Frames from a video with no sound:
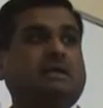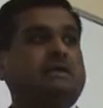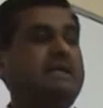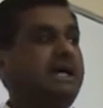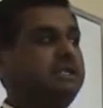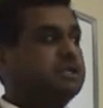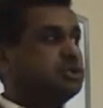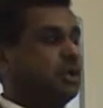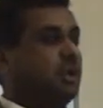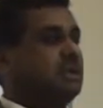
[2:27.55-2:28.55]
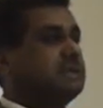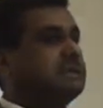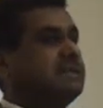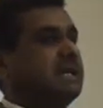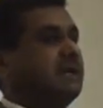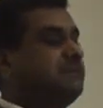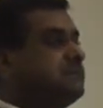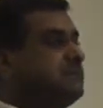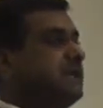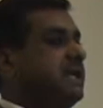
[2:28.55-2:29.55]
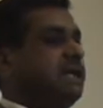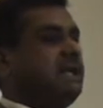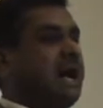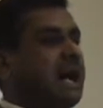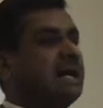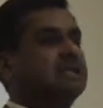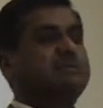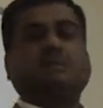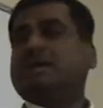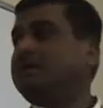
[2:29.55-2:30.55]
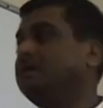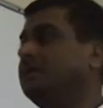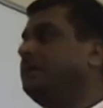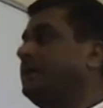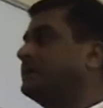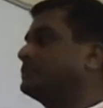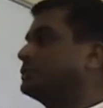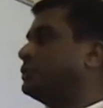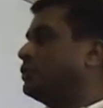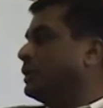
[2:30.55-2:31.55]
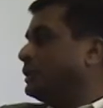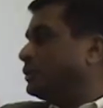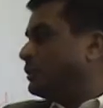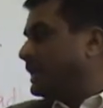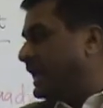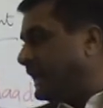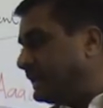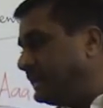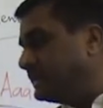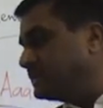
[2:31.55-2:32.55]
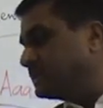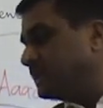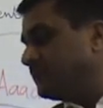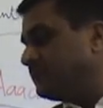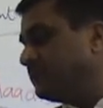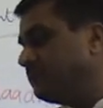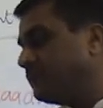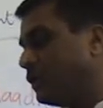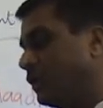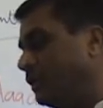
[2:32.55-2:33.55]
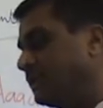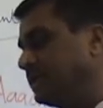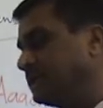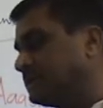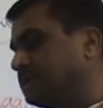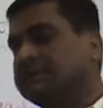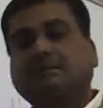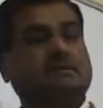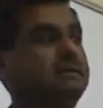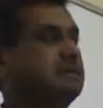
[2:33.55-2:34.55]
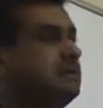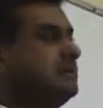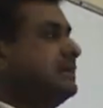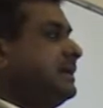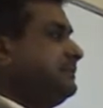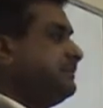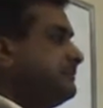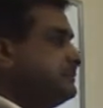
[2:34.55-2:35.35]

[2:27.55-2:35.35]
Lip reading: That soul, self, spirit, Atma is going to carry itself all these times.